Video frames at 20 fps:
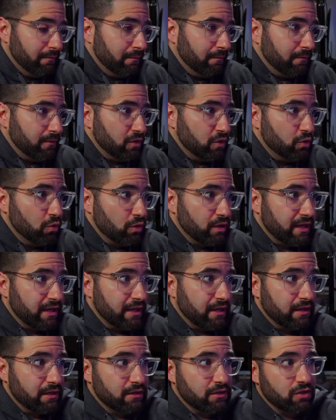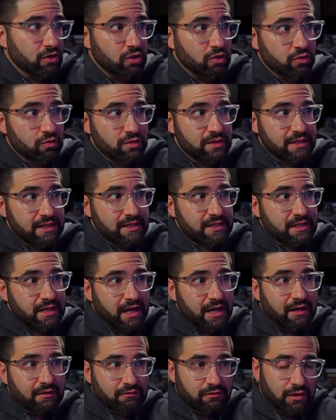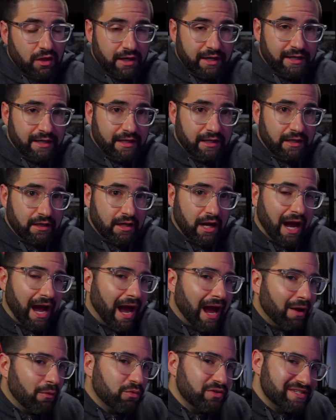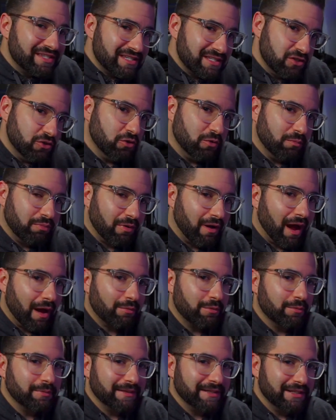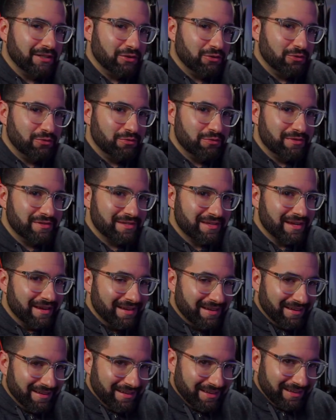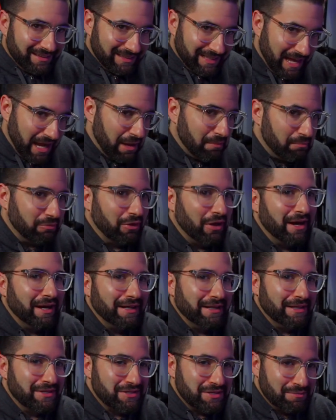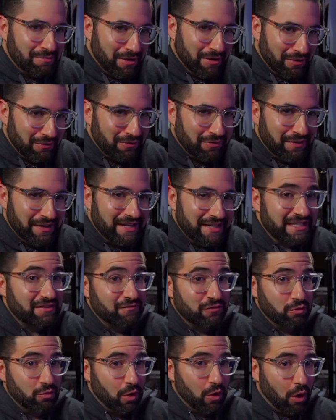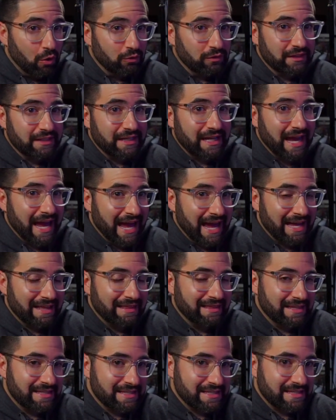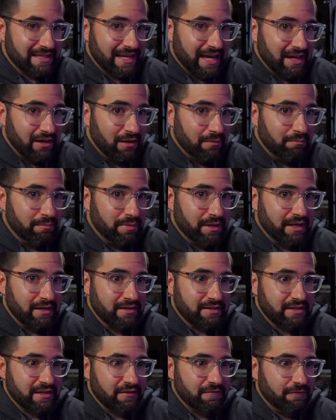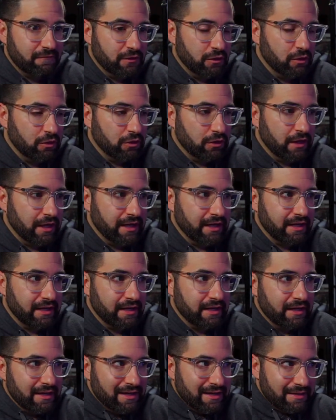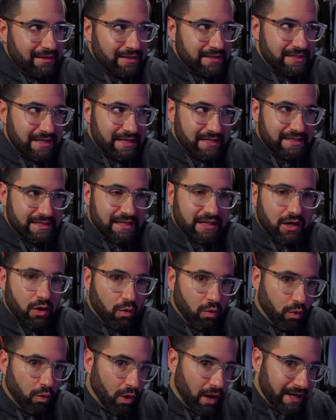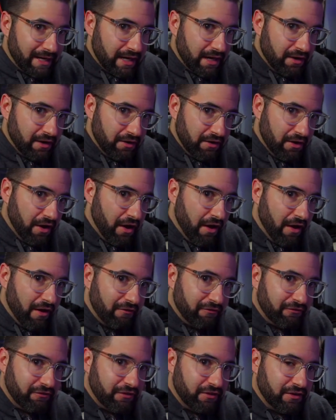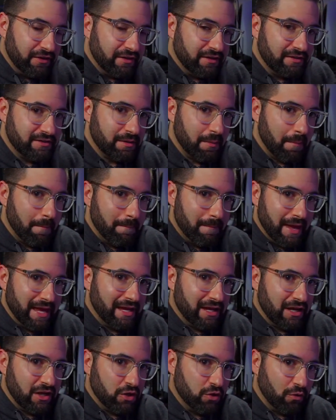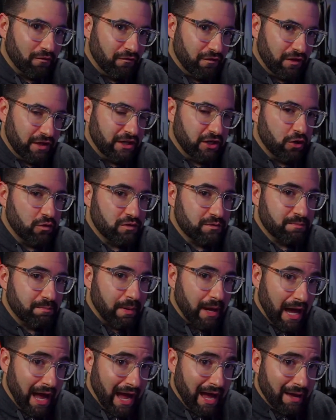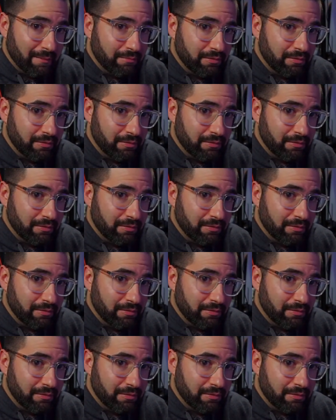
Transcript: You can use this kind of lighting. I would still probably use lamp lighting, some other things if you only had this setup, because I feel like this isn't quite enough to make your videos pop,